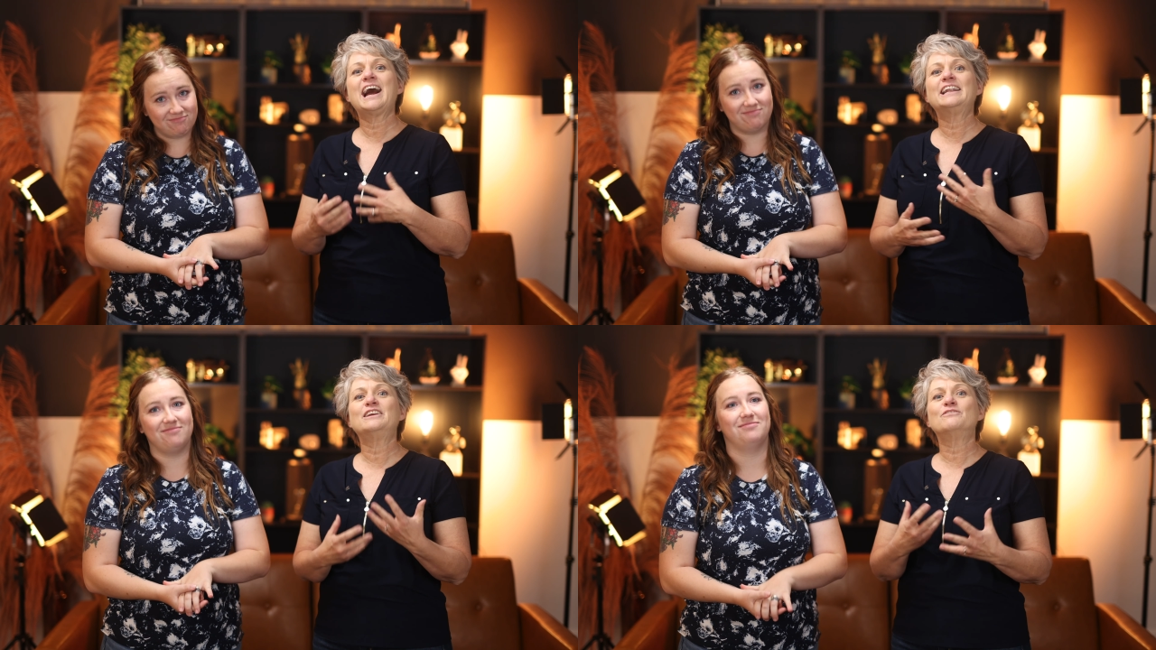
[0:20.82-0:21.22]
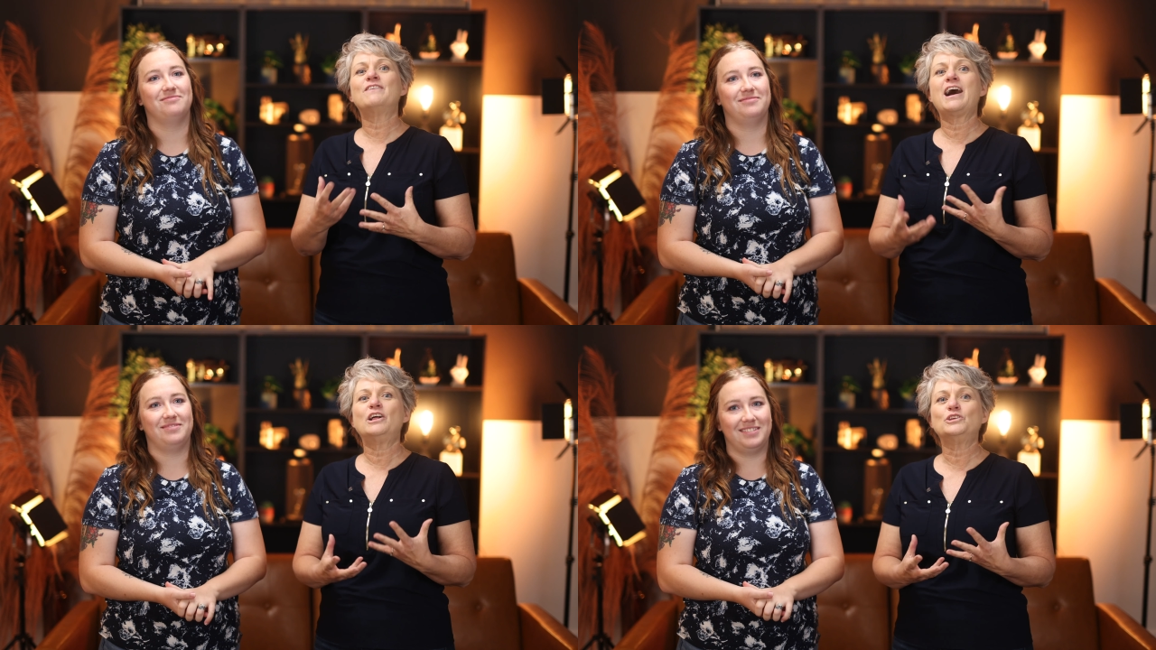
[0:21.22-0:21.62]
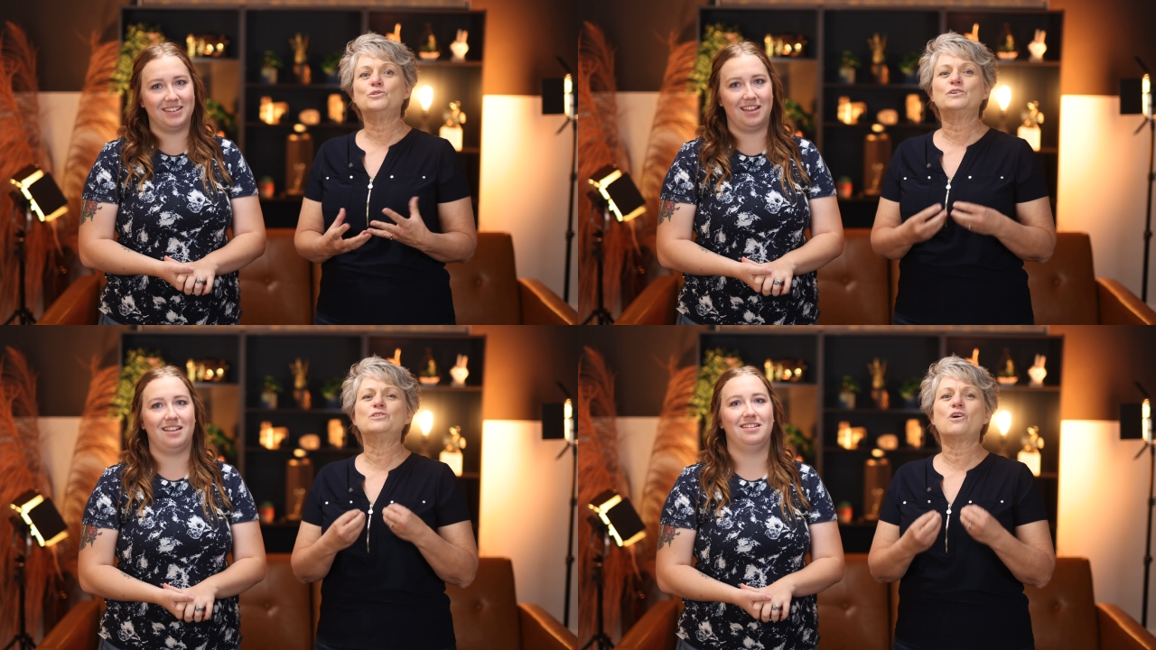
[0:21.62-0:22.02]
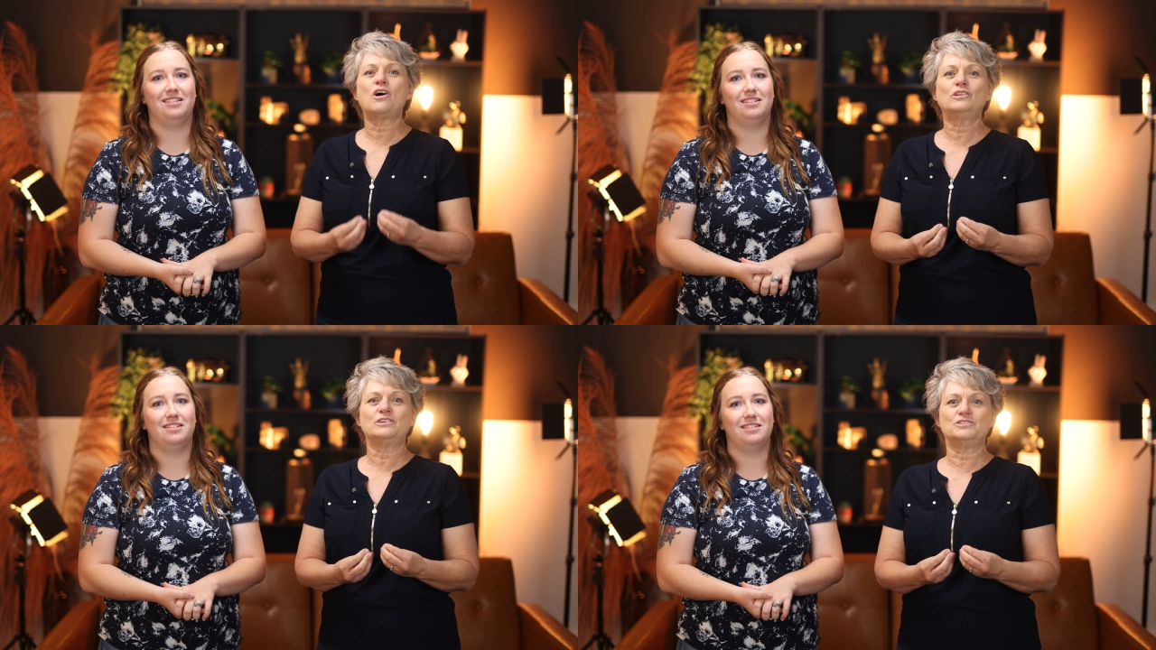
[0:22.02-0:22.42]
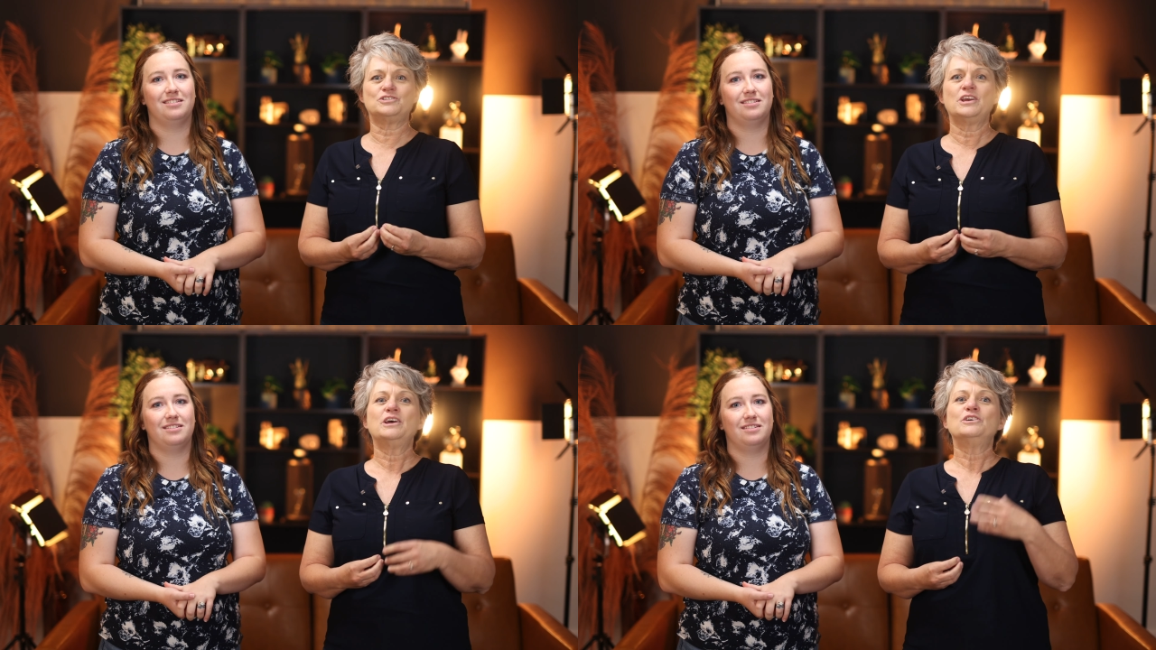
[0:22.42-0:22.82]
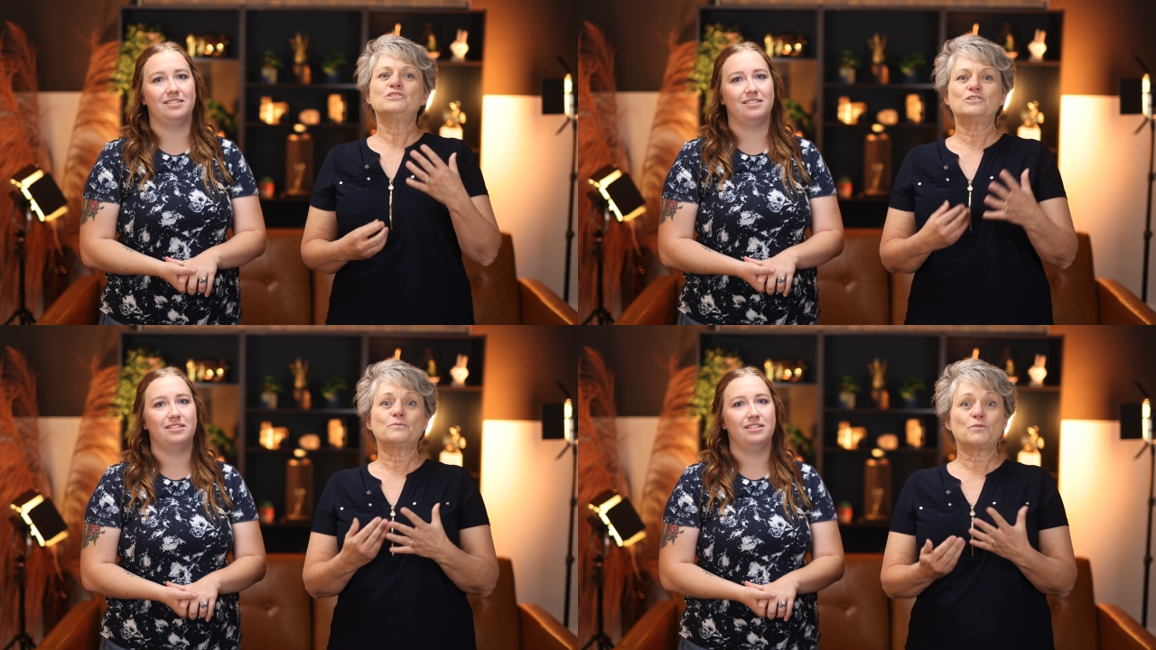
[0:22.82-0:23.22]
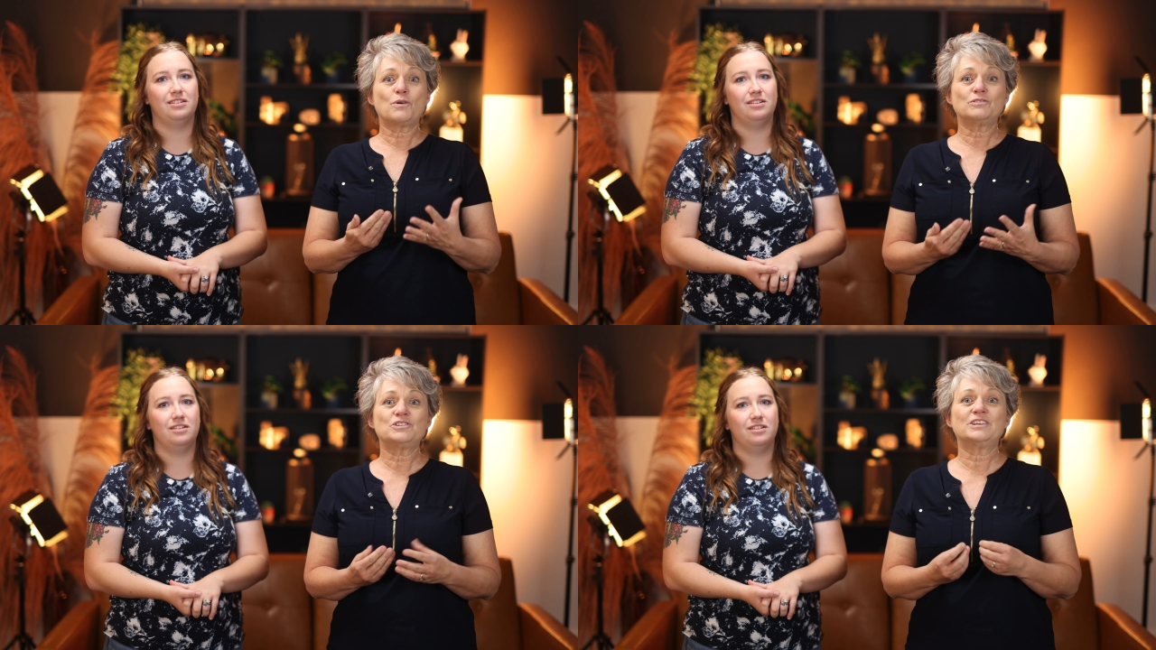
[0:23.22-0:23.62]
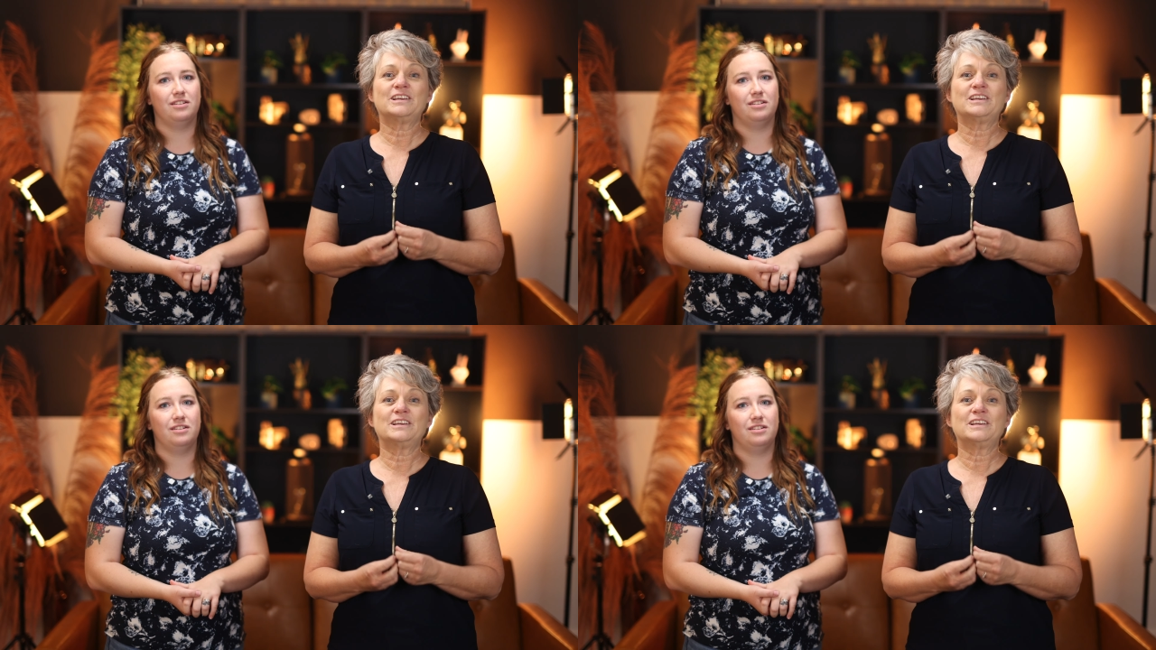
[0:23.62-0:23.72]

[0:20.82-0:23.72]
Speaker 1: adding value and knowledge to the approach to